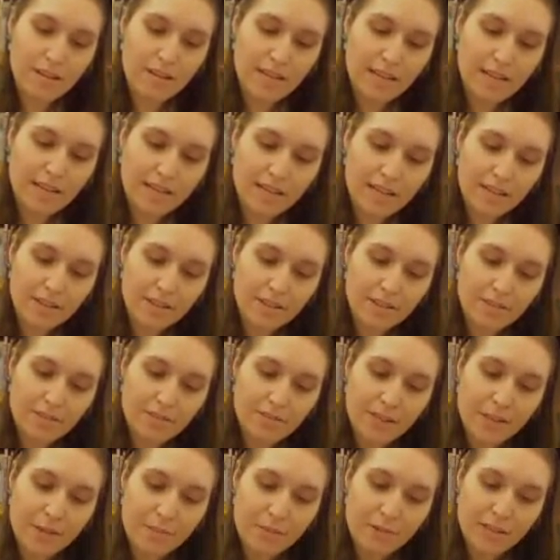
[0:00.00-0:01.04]
and other
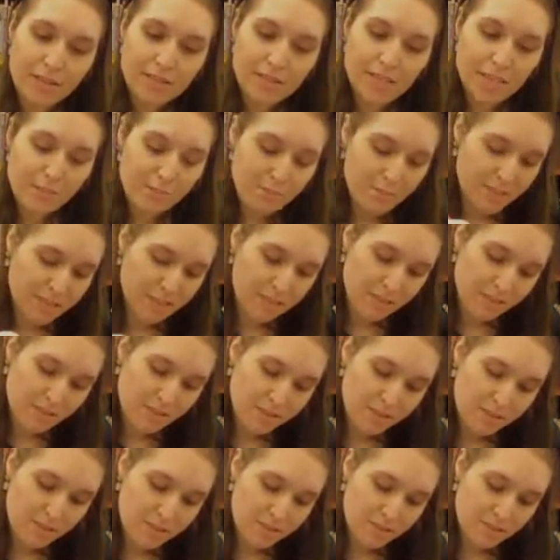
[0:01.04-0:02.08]
fabric type
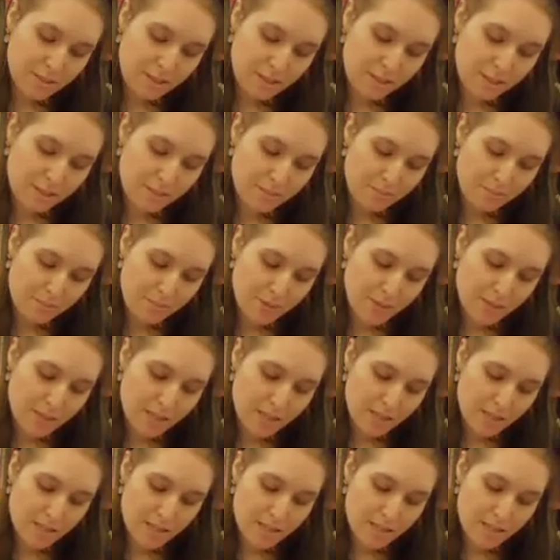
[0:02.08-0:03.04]
materials, but